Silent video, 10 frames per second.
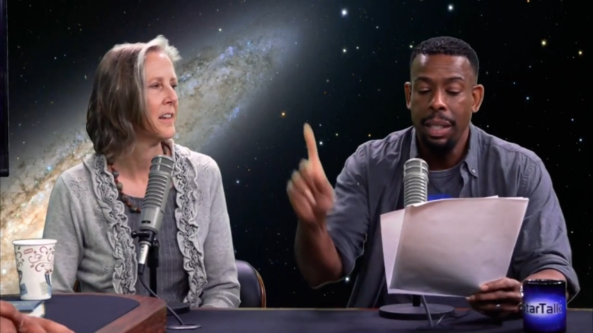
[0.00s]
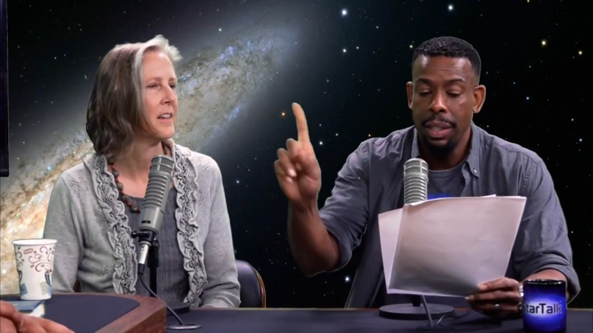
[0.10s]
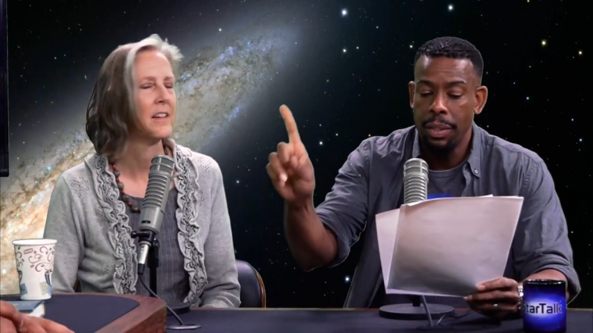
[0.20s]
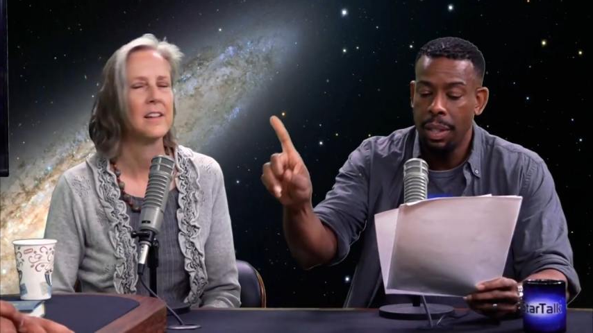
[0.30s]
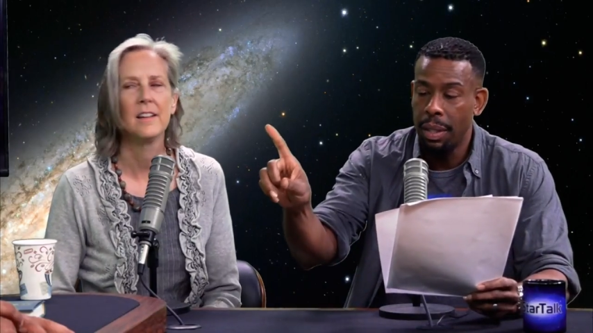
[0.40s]

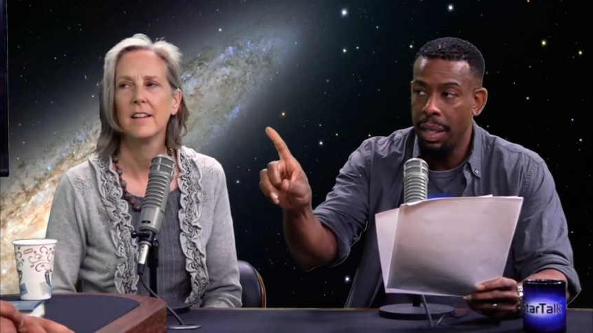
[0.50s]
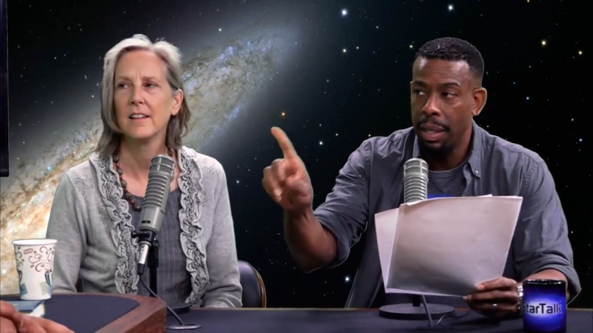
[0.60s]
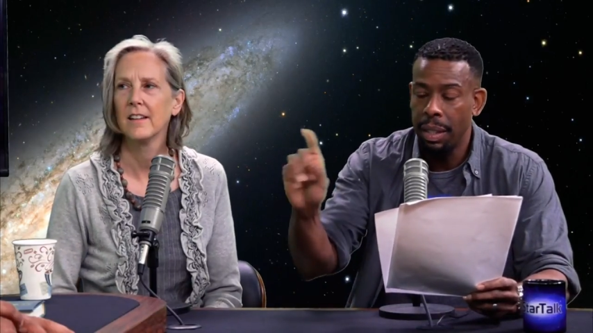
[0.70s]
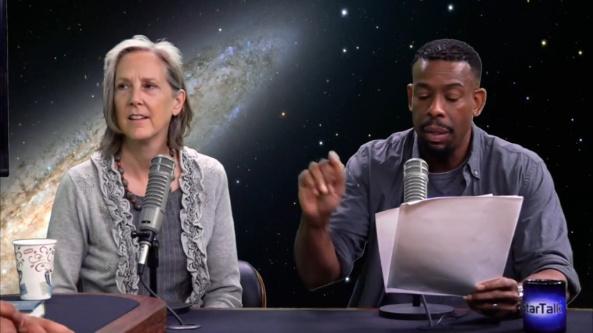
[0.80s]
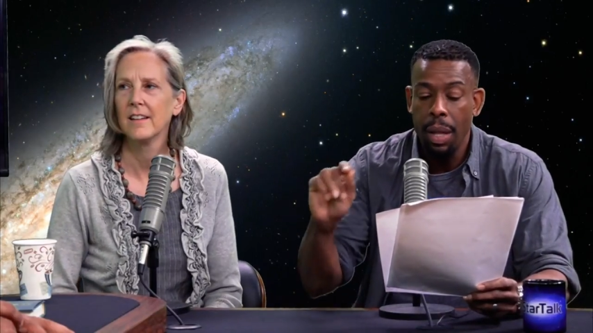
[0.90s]
Speaker 1: Here's the thing,
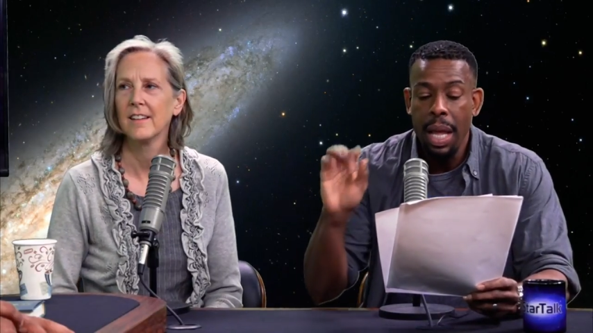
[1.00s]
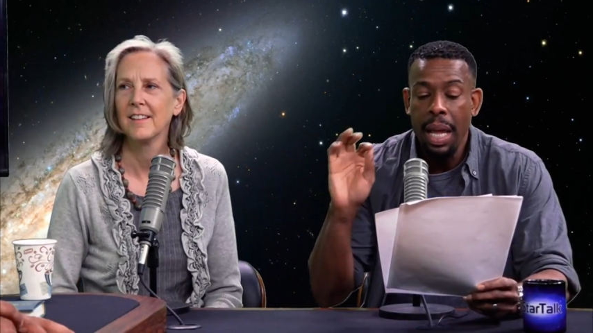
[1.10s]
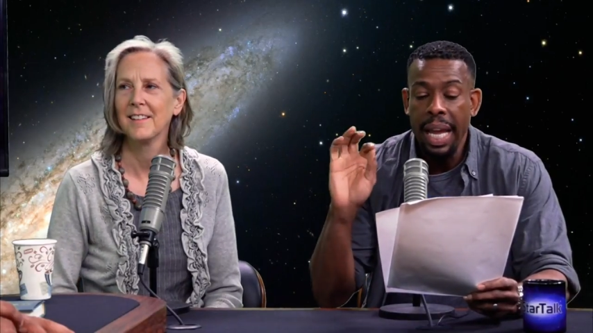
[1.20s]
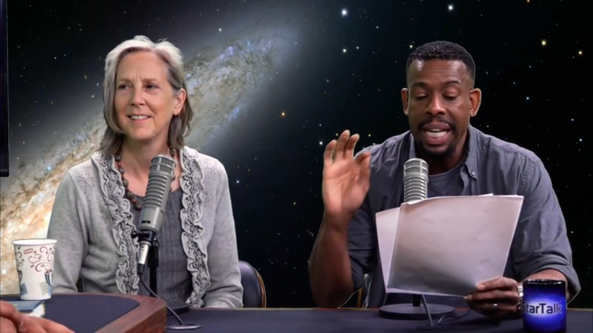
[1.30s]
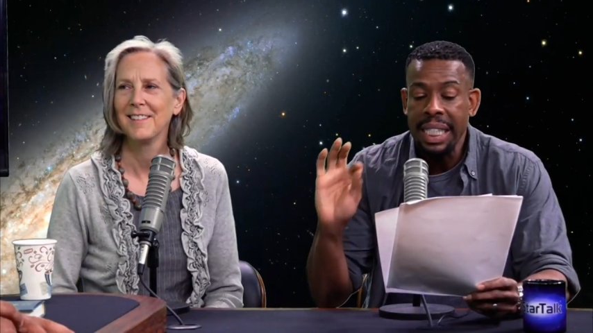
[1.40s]
Neil.
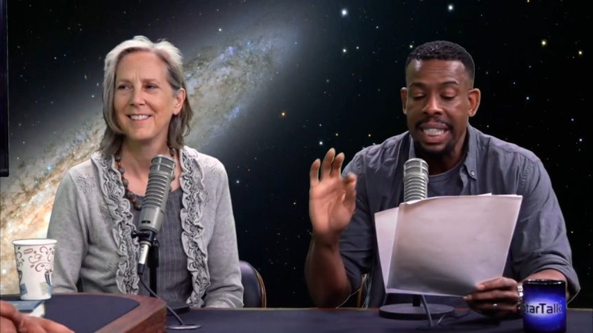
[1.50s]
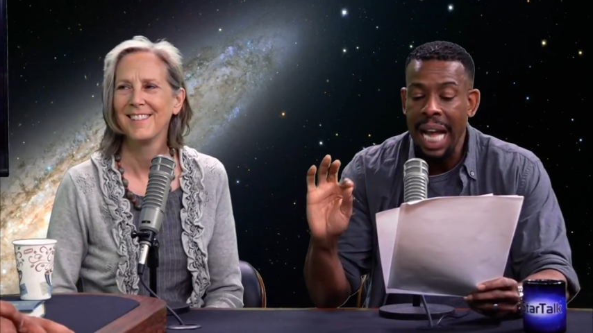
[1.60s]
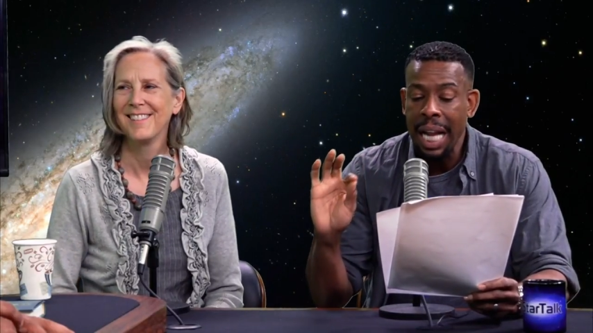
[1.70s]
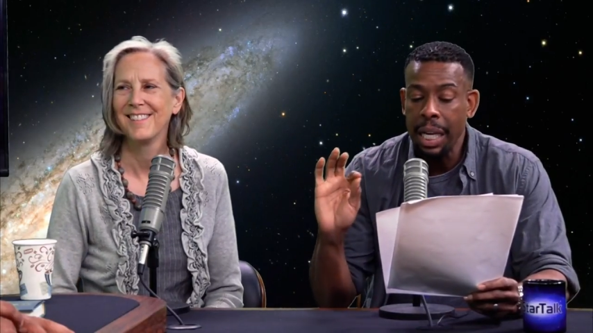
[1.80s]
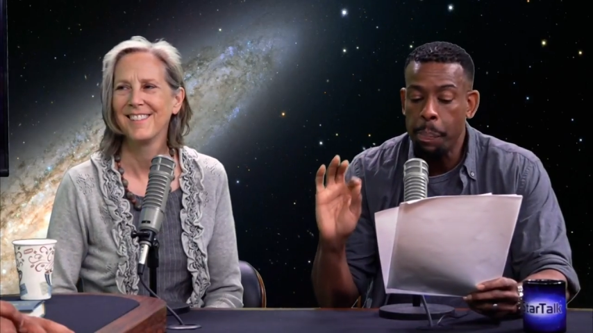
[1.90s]

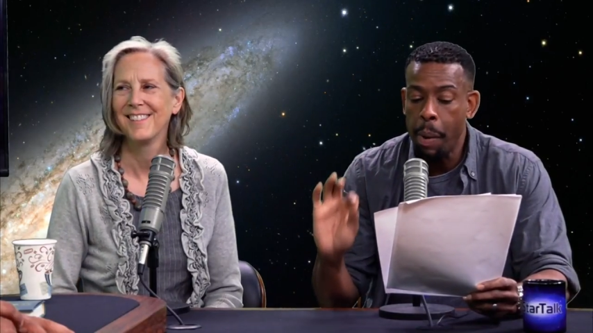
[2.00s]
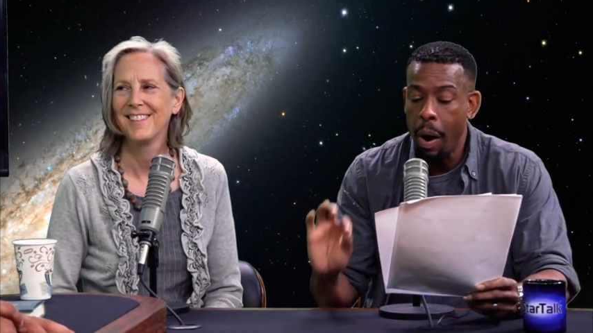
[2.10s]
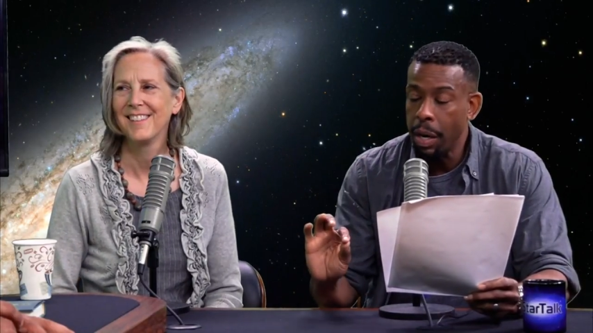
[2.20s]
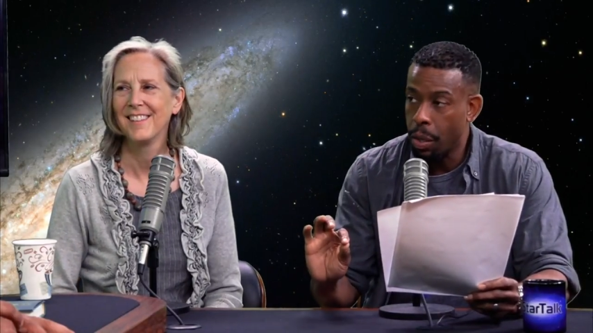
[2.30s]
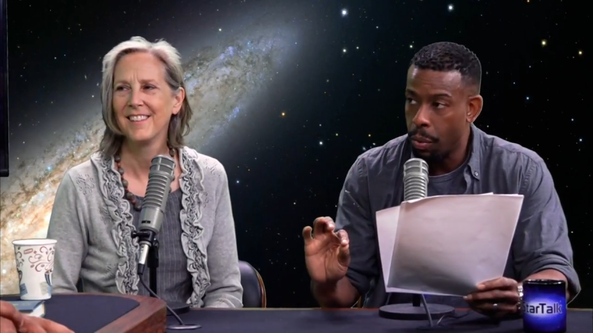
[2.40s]
Exotic
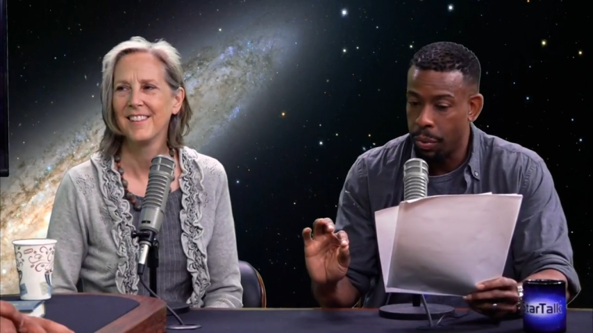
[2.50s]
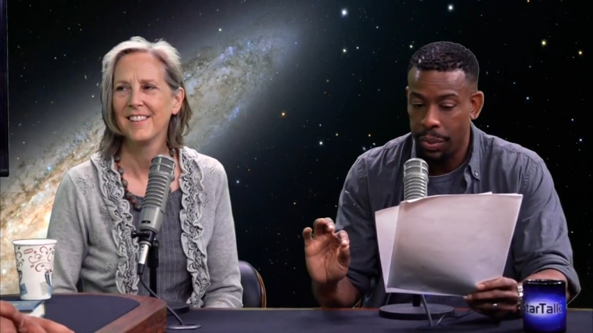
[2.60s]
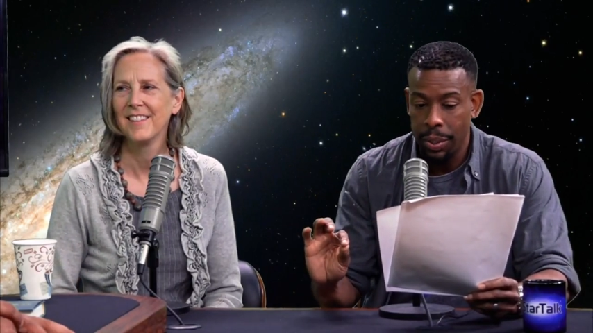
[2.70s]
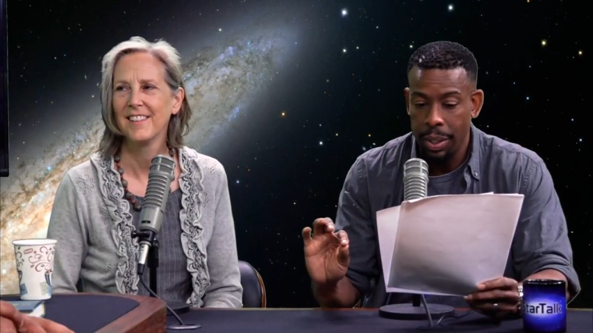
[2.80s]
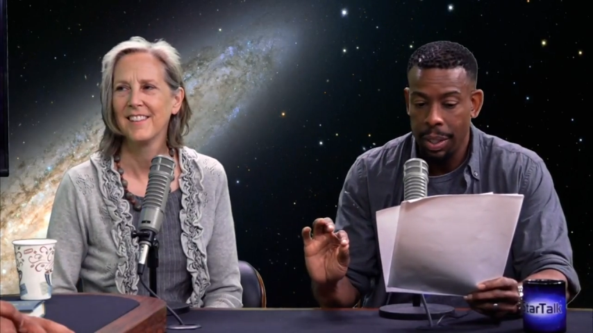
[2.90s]
particles